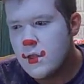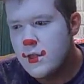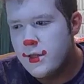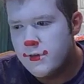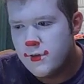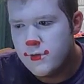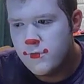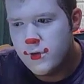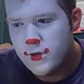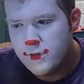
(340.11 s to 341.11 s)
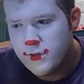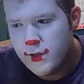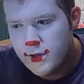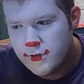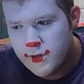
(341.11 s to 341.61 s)
And that's not very
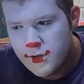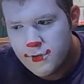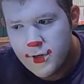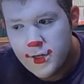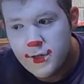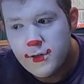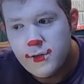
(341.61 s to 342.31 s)
exaggerated.